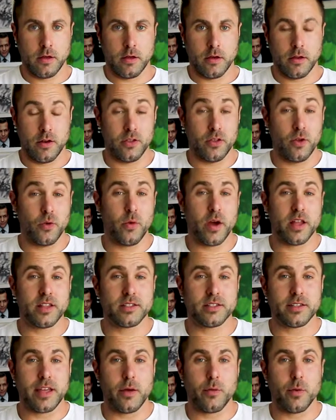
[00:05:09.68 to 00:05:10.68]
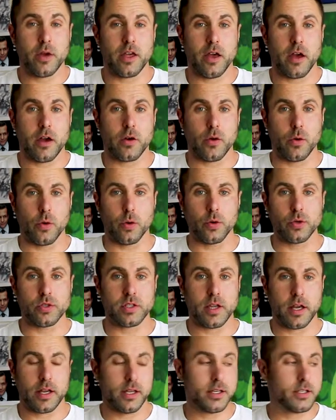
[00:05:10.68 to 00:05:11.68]
And on the Wednesday, we get a call
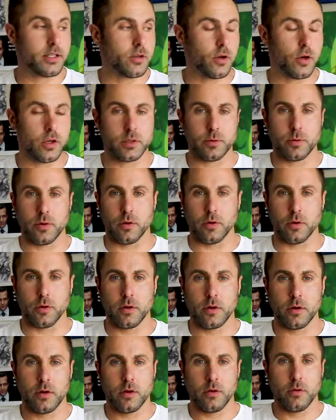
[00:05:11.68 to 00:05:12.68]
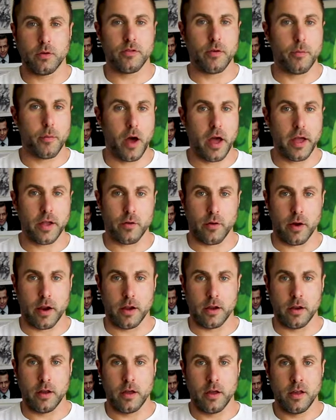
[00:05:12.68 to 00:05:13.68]
saying he's in hospital with a
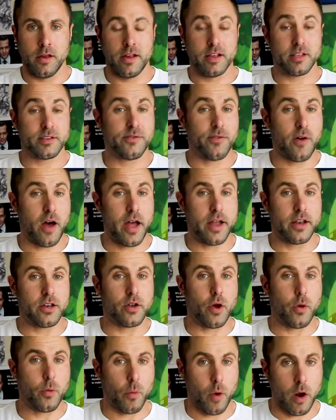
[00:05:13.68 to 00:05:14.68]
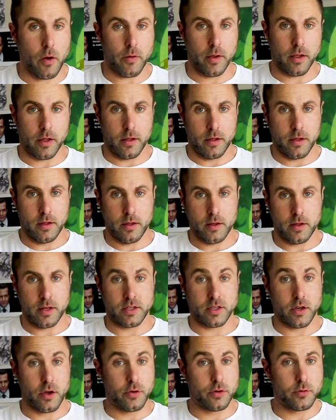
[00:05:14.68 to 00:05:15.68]
migraine. It's fine, don't worry. He
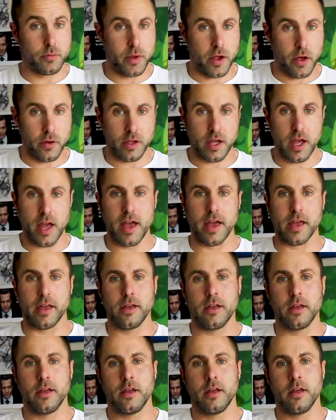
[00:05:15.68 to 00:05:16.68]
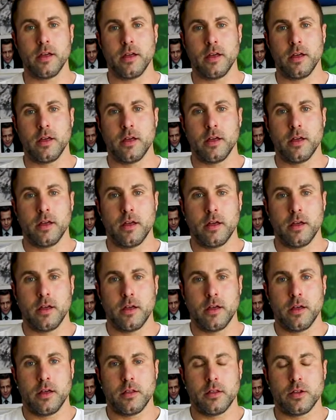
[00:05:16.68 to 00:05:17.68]
He's going to be okay.
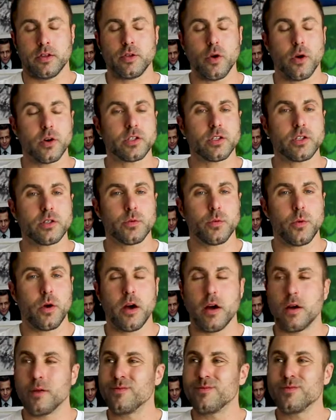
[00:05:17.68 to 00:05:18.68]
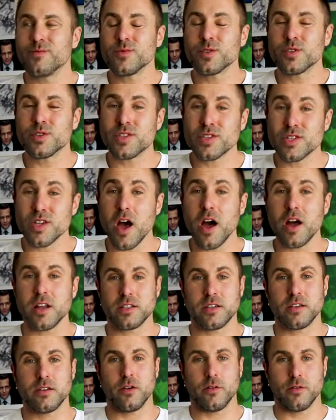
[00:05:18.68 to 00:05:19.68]
The doctors were
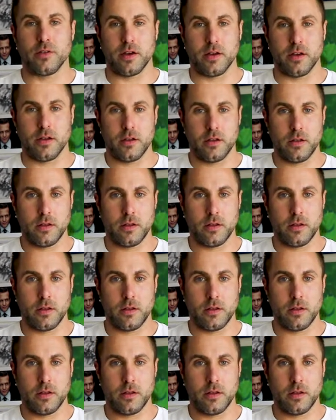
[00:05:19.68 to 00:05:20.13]
certain of it.